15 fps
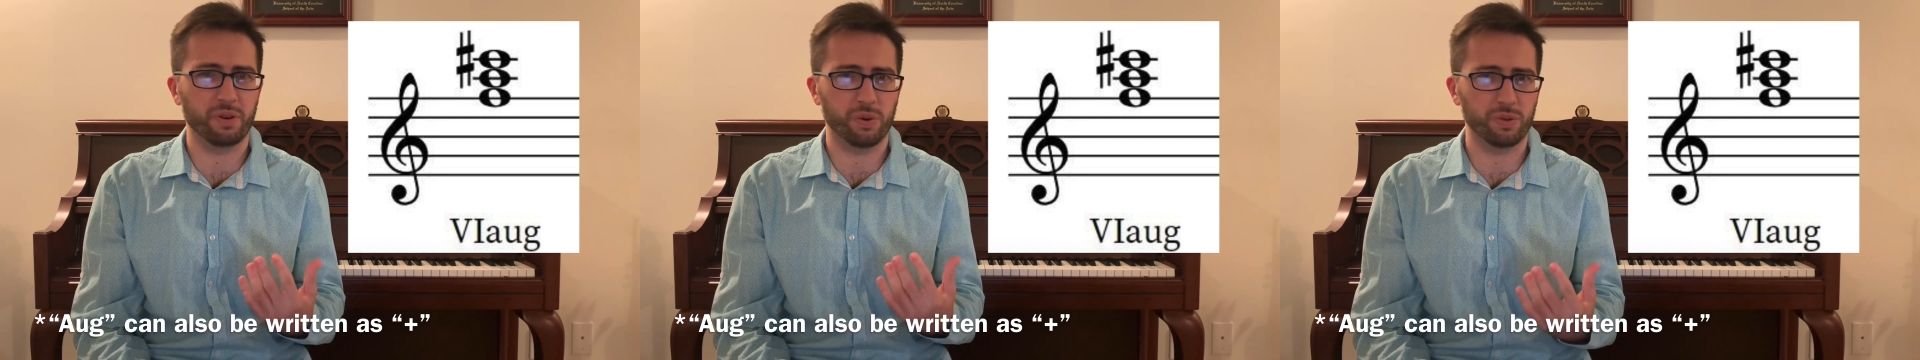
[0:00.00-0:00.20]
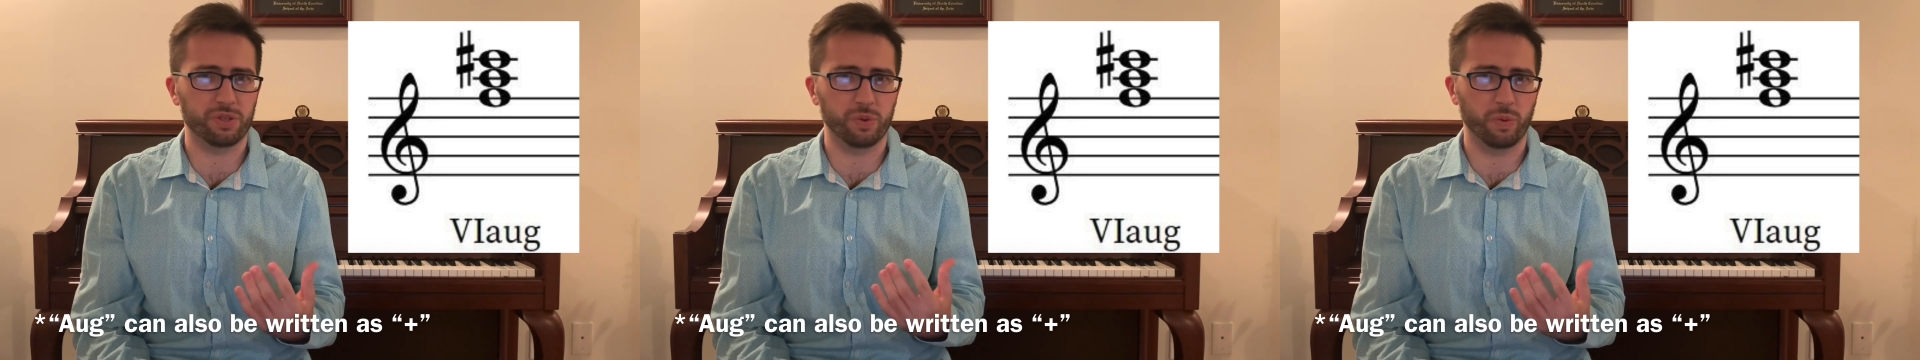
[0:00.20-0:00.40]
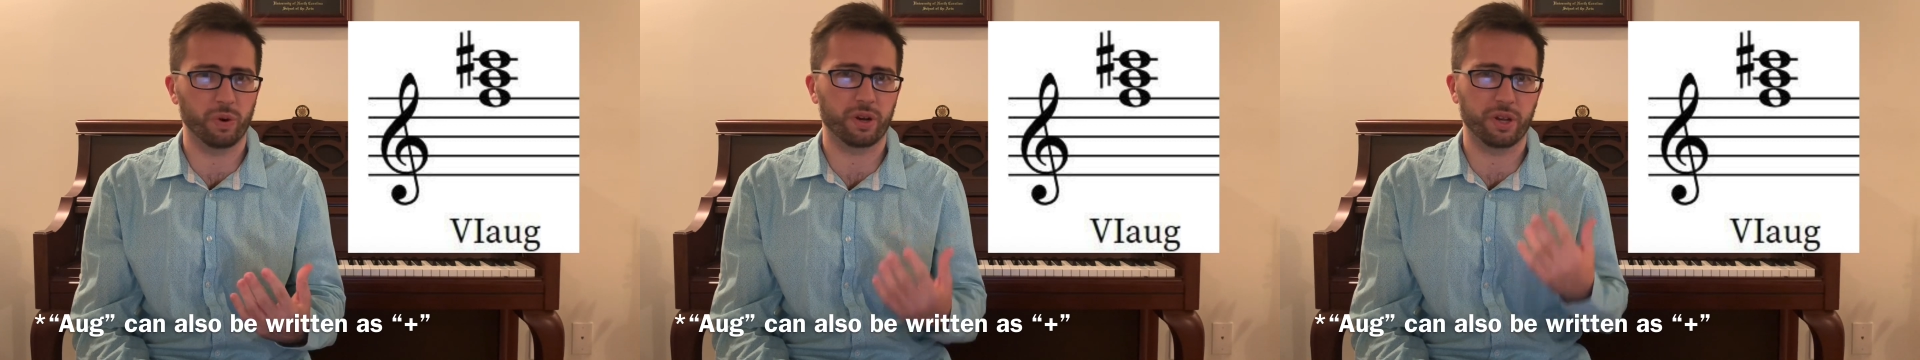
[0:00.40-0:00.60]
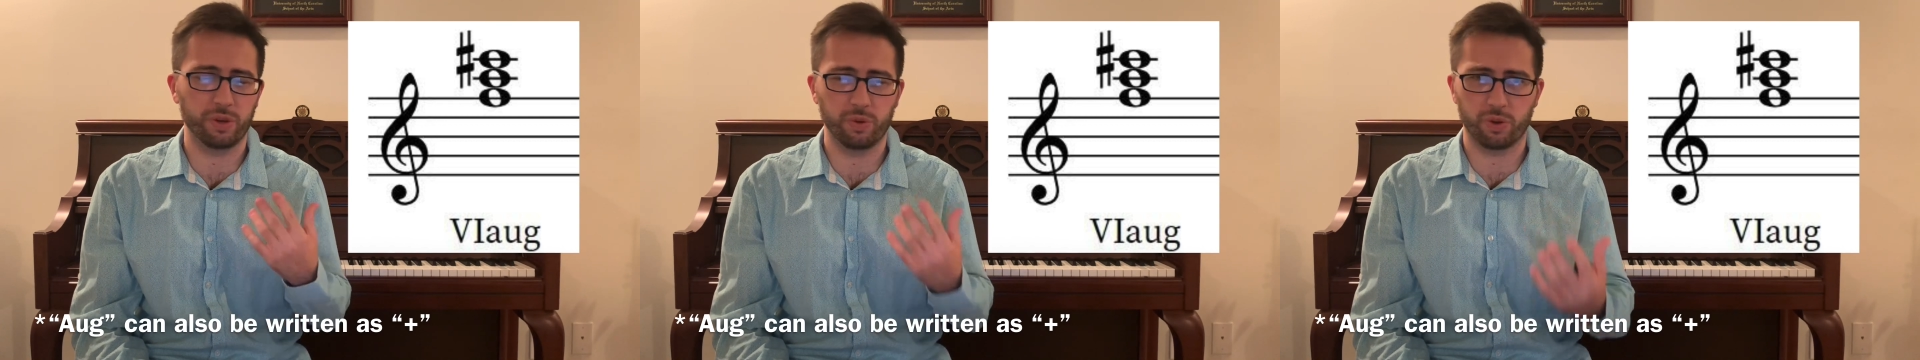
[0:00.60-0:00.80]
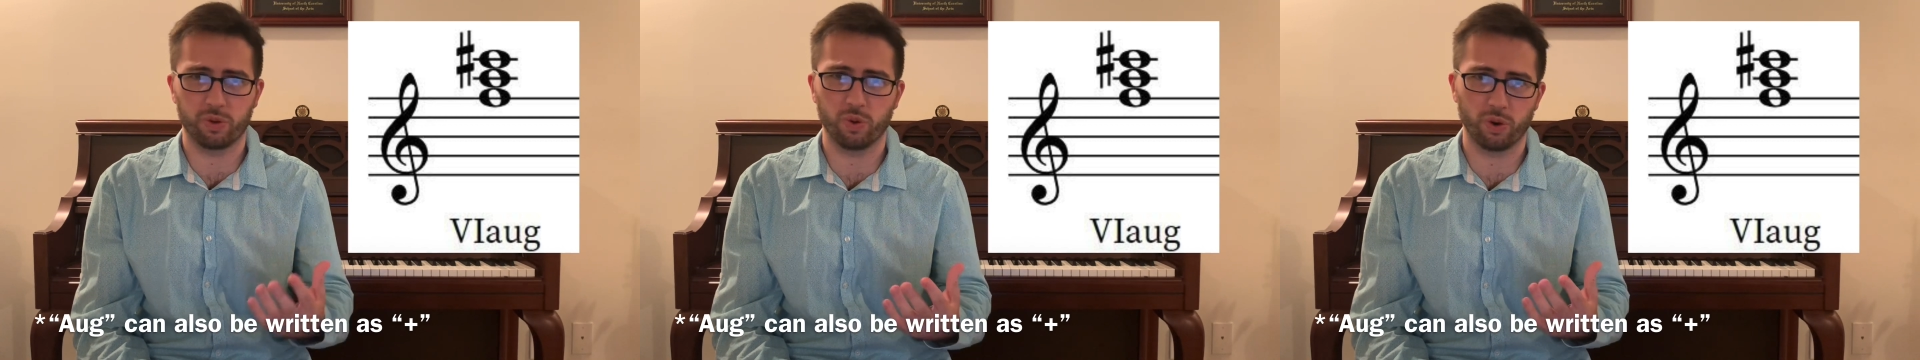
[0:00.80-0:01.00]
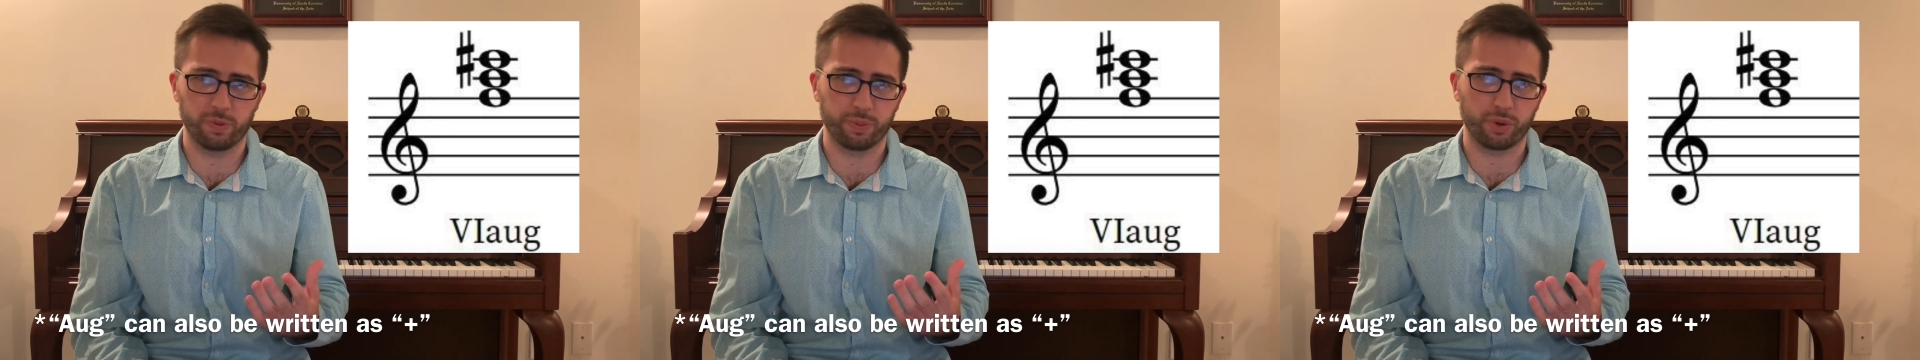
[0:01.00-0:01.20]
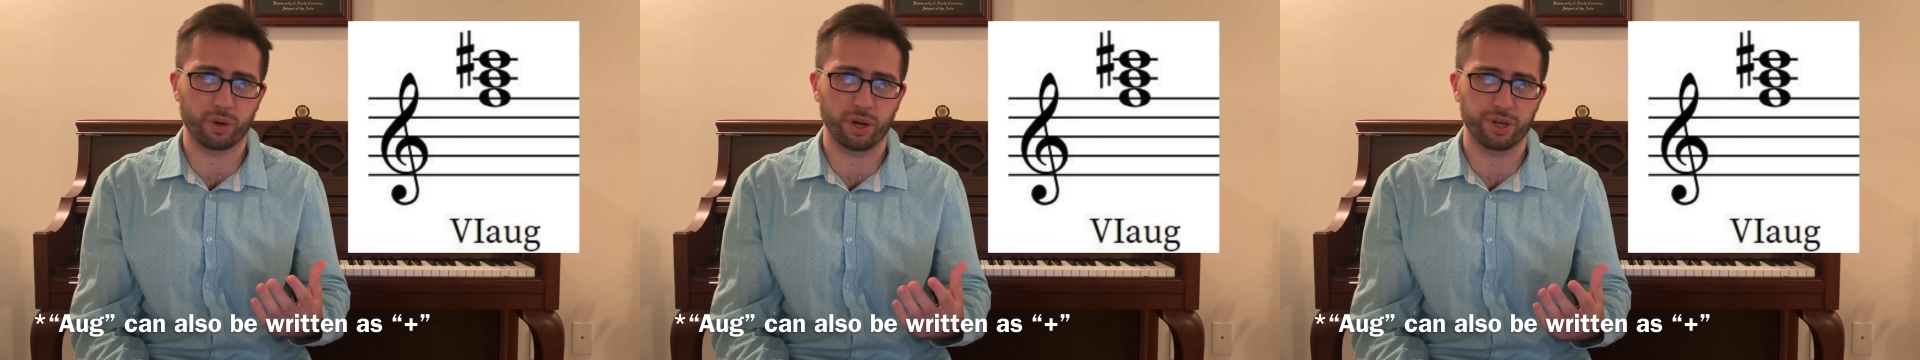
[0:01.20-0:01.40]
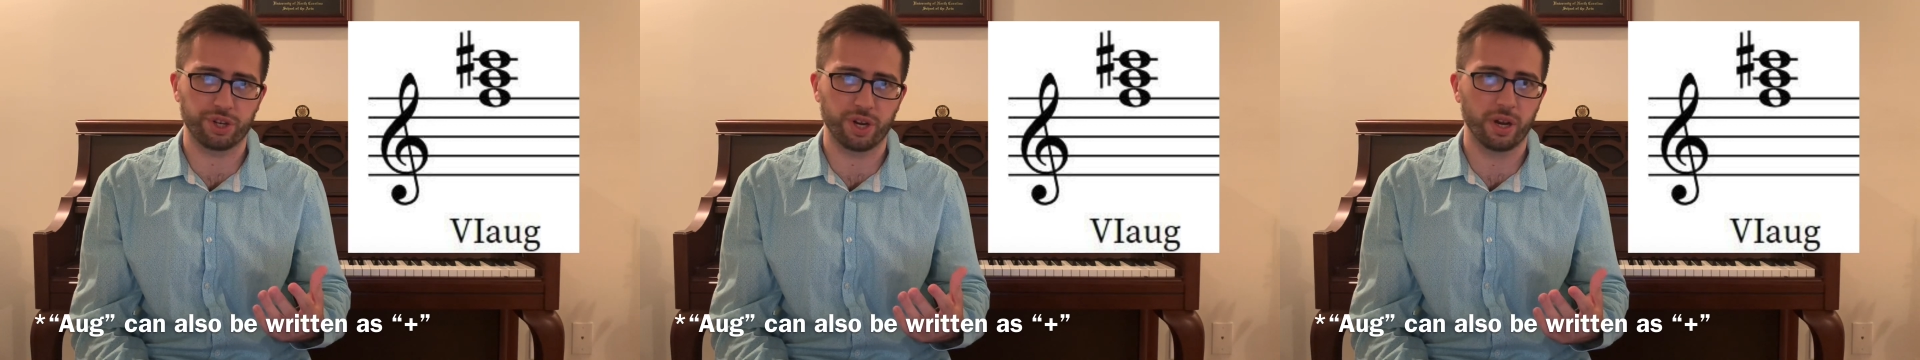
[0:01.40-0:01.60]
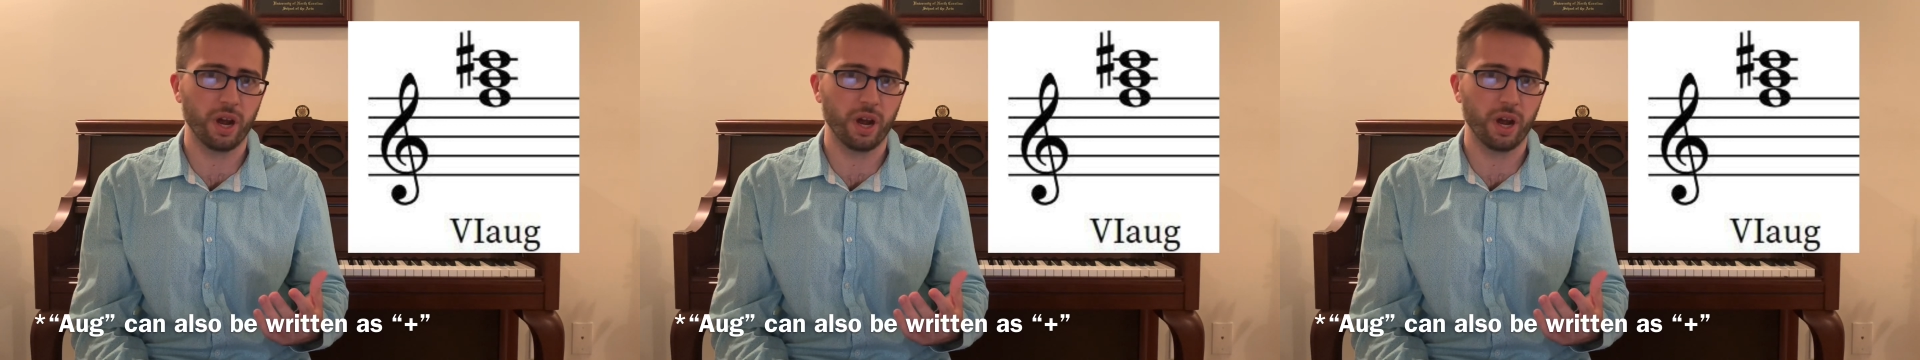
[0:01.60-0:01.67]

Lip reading: to work into a chord progression